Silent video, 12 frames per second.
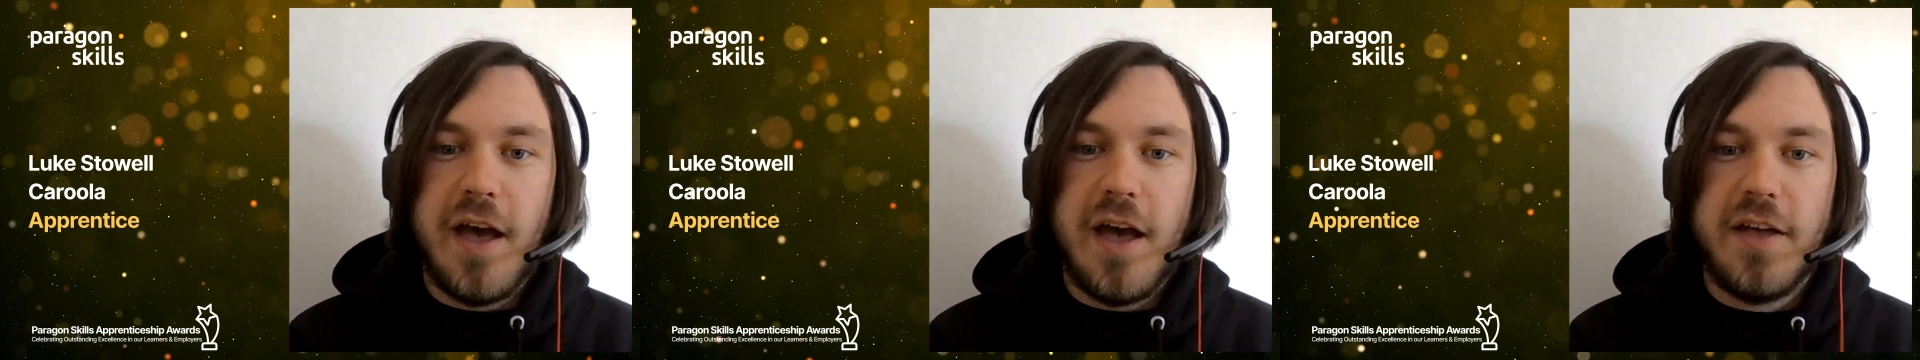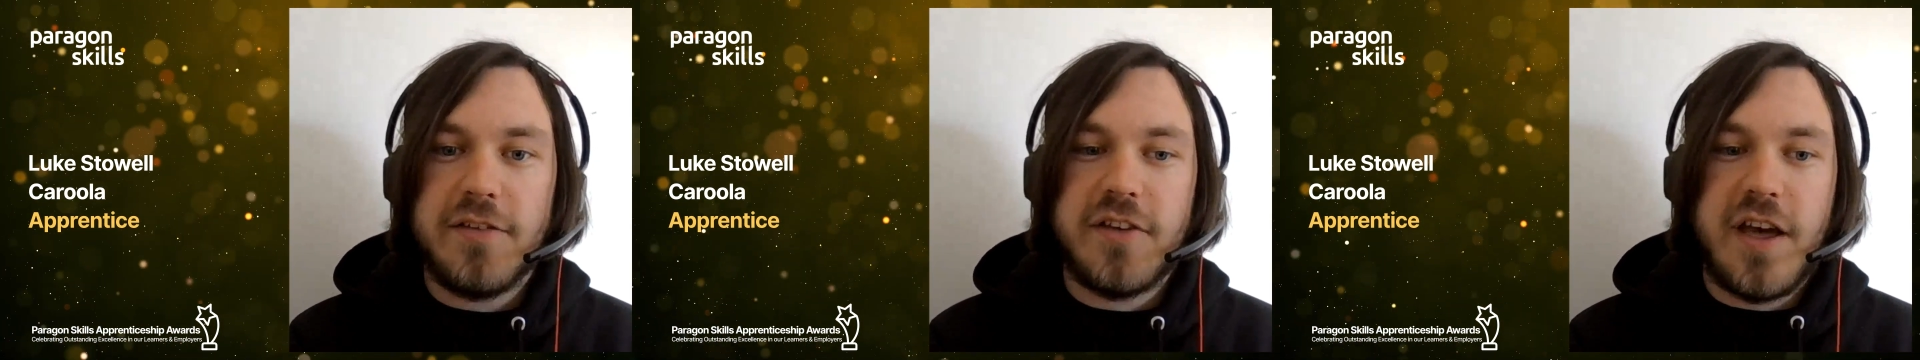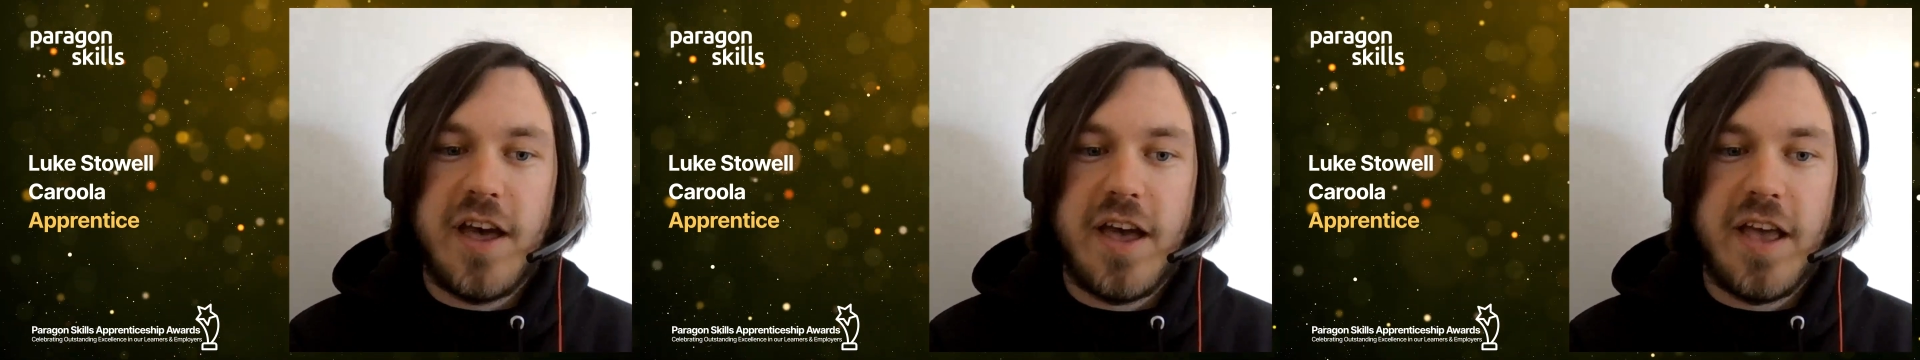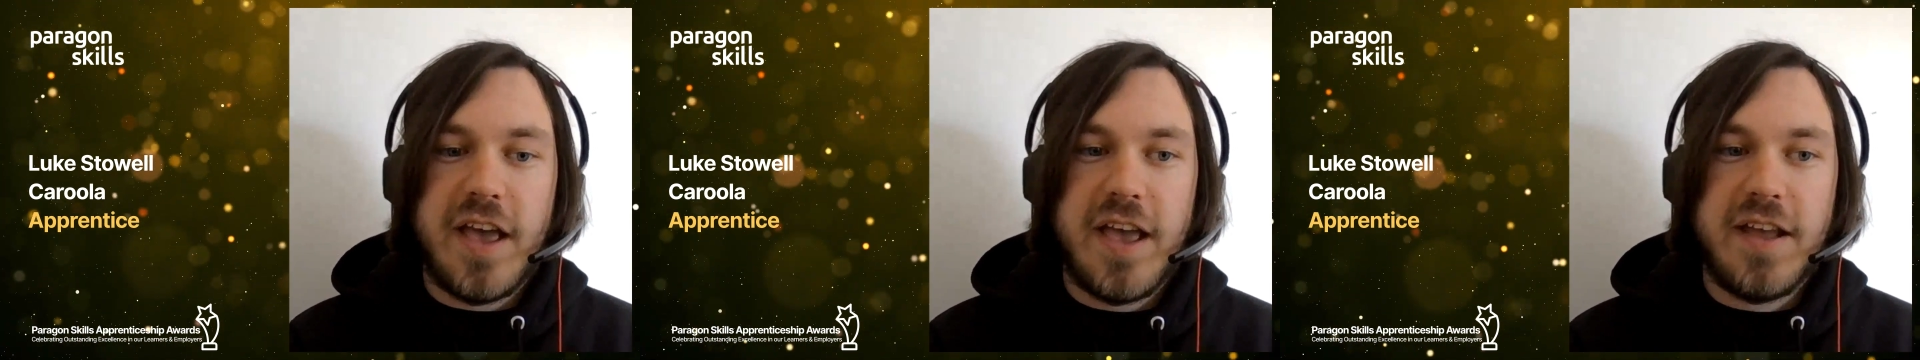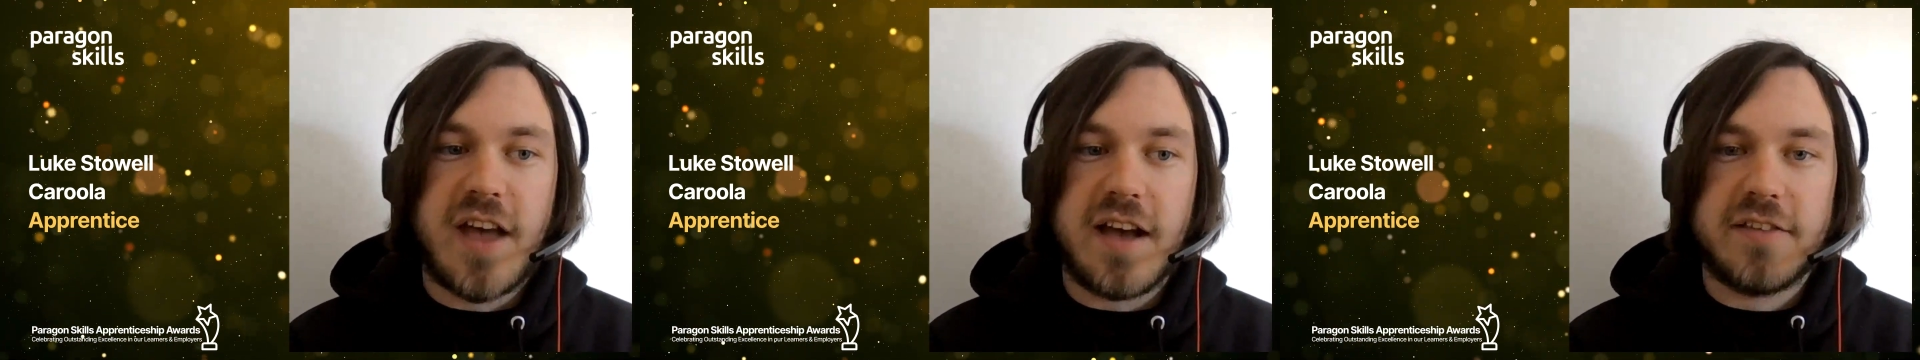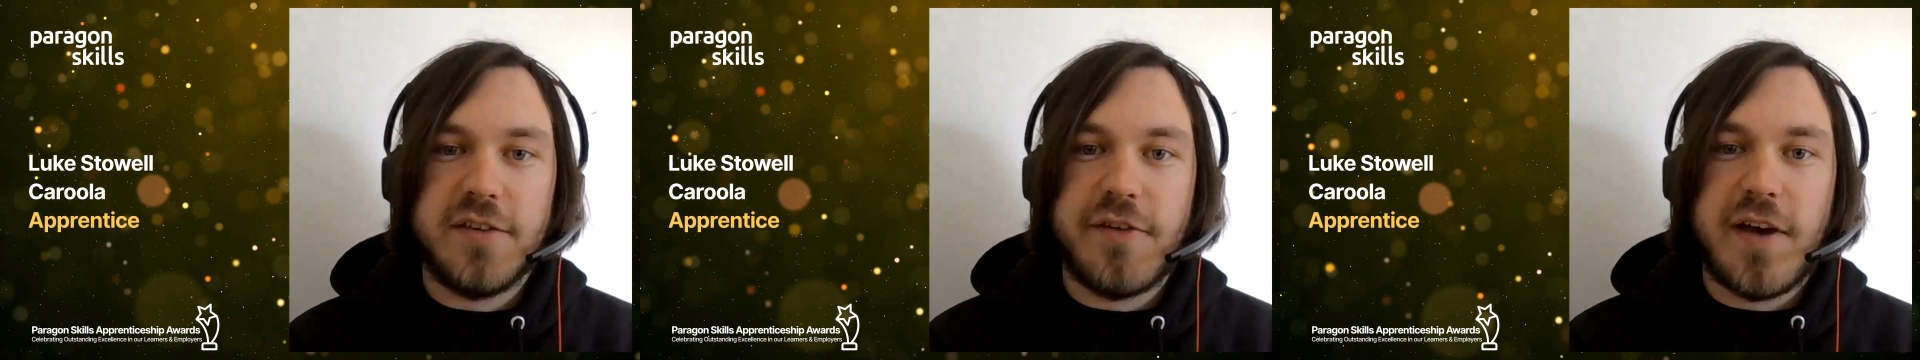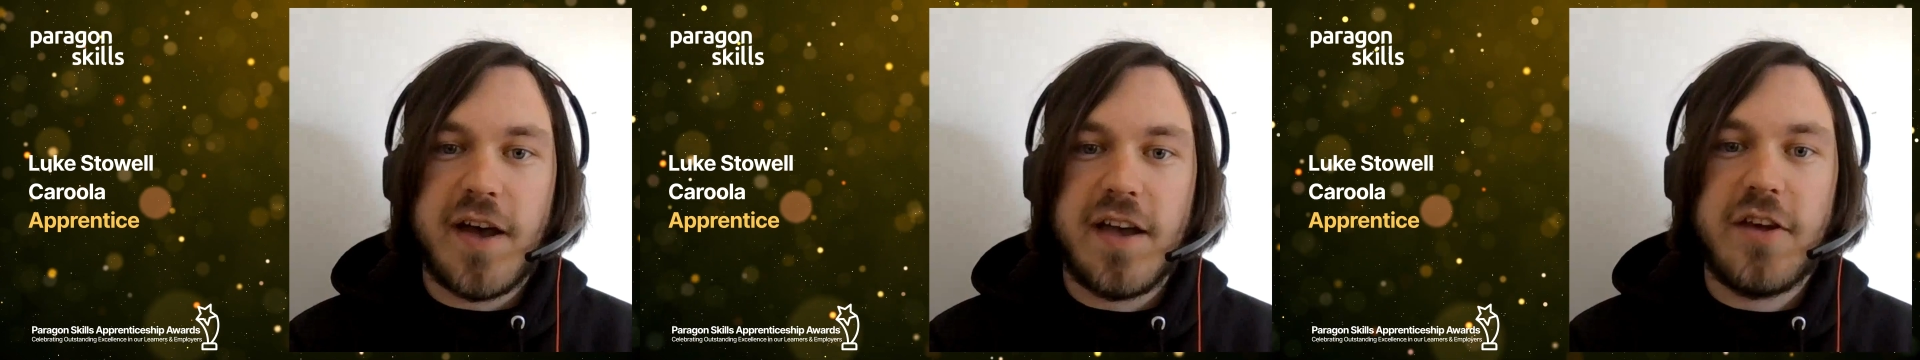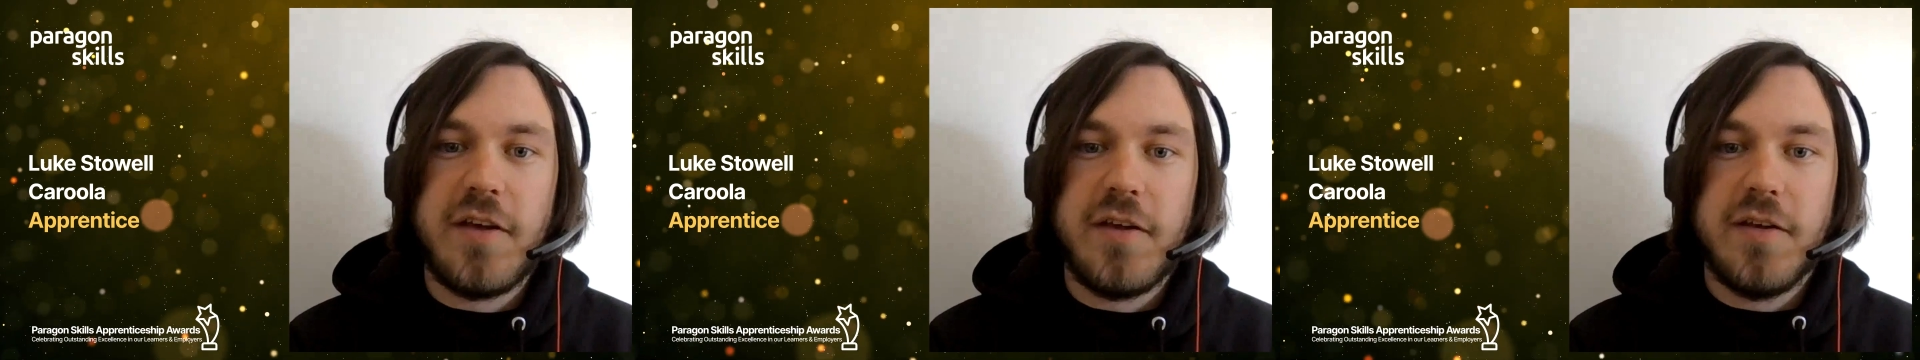as a tax
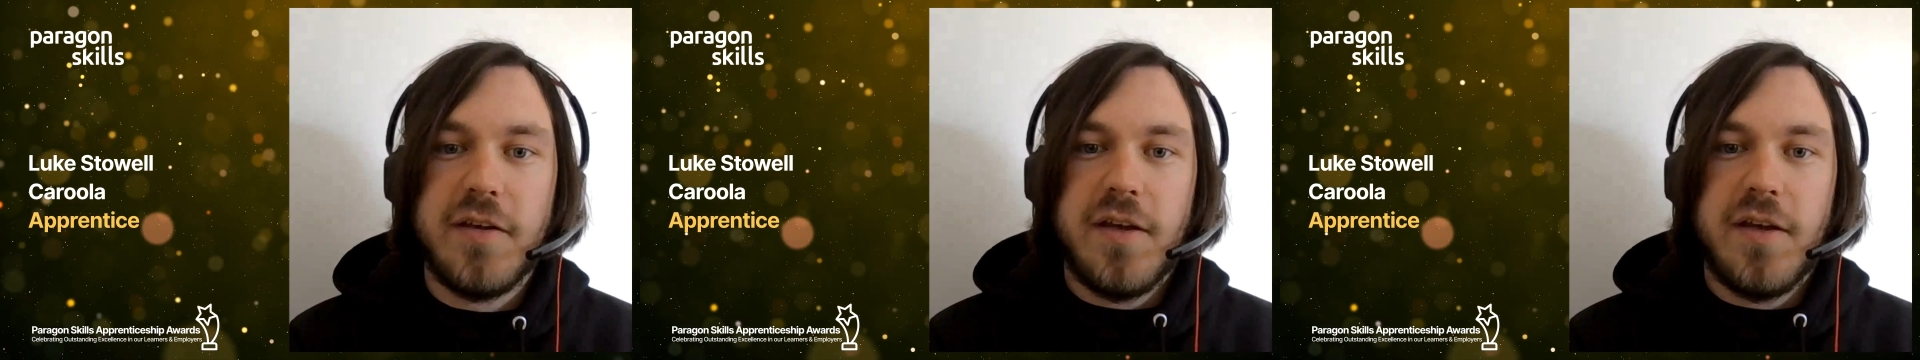advisor.